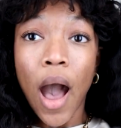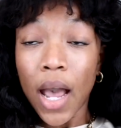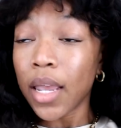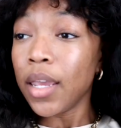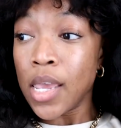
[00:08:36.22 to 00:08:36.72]

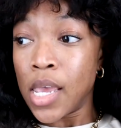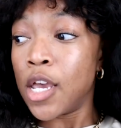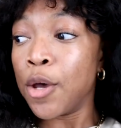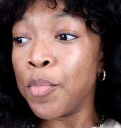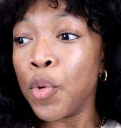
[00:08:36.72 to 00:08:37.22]
I
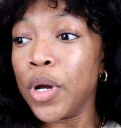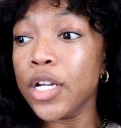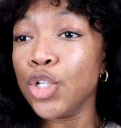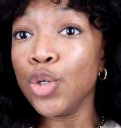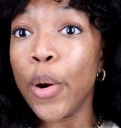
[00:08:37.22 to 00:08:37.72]
am
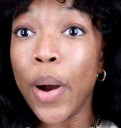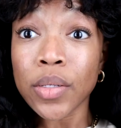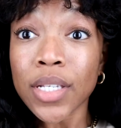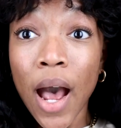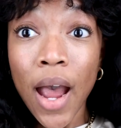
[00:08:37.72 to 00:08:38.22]
going to go
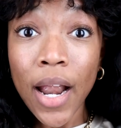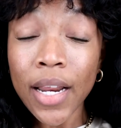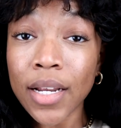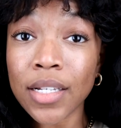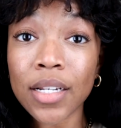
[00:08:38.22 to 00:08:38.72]

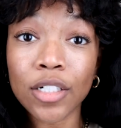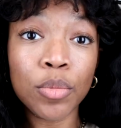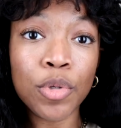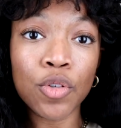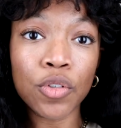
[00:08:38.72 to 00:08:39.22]
outside. It's such
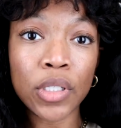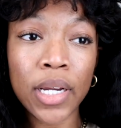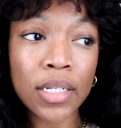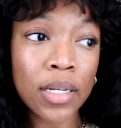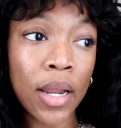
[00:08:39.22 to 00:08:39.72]
a beautiful
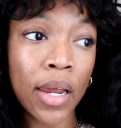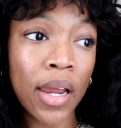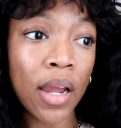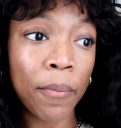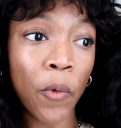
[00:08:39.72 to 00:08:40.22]
day
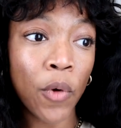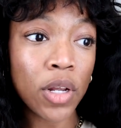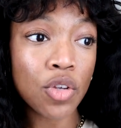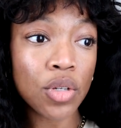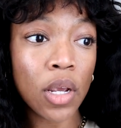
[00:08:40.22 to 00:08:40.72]
today. I'm
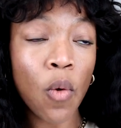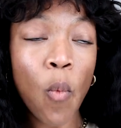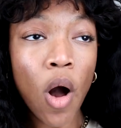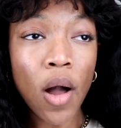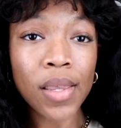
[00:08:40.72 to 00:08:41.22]
going to take a
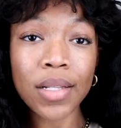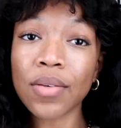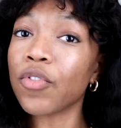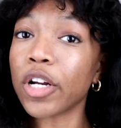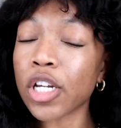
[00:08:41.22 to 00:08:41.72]
walk, get
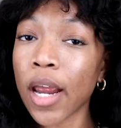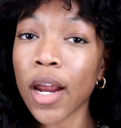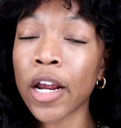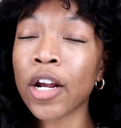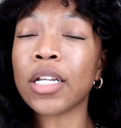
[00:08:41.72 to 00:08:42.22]
some fresh
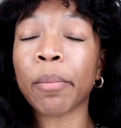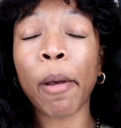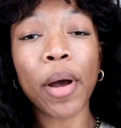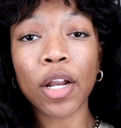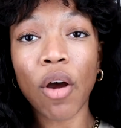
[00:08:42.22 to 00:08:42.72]
air, take my
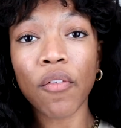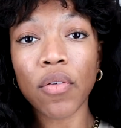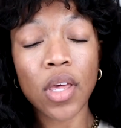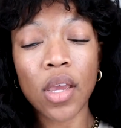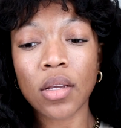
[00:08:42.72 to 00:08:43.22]
mind off
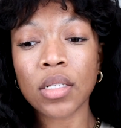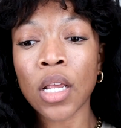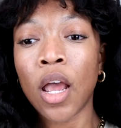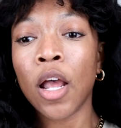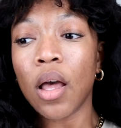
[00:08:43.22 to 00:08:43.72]
of things.
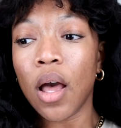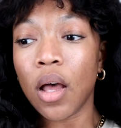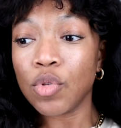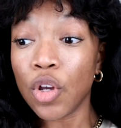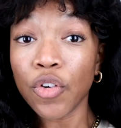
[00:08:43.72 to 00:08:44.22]

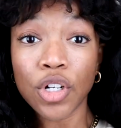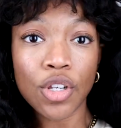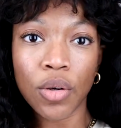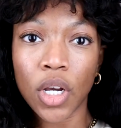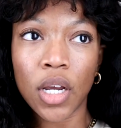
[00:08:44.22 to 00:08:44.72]
Um, so far,
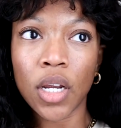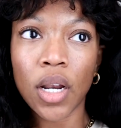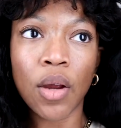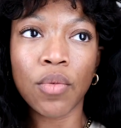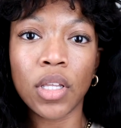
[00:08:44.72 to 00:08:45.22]
so
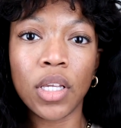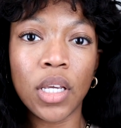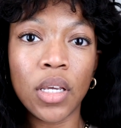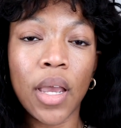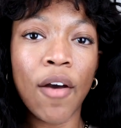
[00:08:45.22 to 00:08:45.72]
good. I
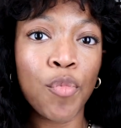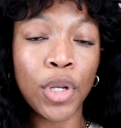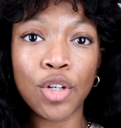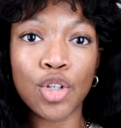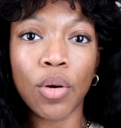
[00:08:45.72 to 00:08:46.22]
really have
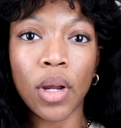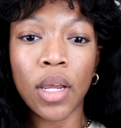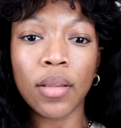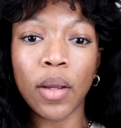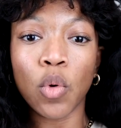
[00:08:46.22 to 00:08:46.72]
been
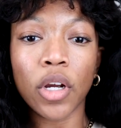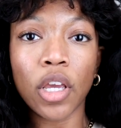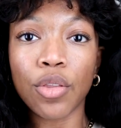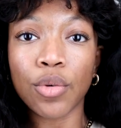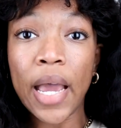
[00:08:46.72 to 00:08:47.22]
enjoying like
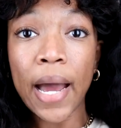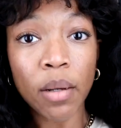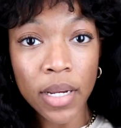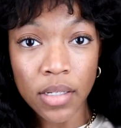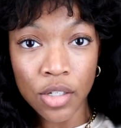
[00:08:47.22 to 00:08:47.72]
working through
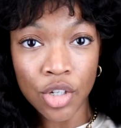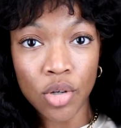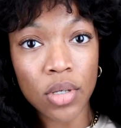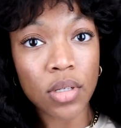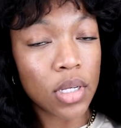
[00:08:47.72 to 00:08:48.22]
databases
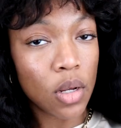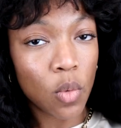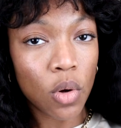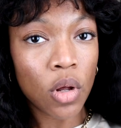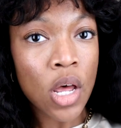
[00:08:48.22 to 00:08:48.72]
using
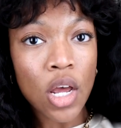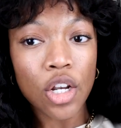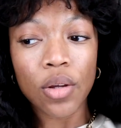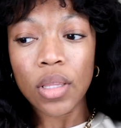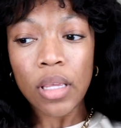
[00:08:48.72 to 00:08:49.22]
SQL,
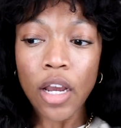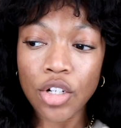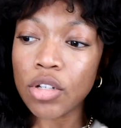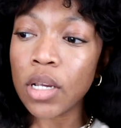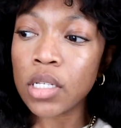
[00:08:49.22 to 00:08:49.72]
doing the
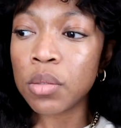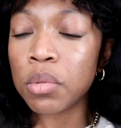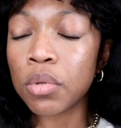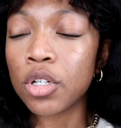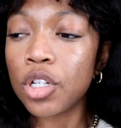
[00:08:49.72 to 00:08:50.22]
exercises we
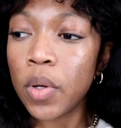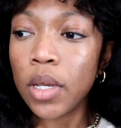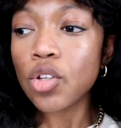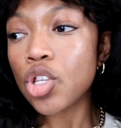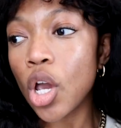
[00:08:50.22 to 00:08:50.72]
were
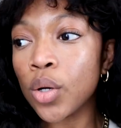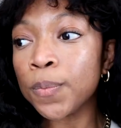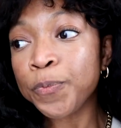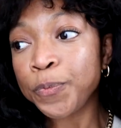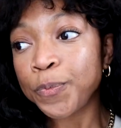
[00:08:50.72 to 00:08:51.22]
doing. So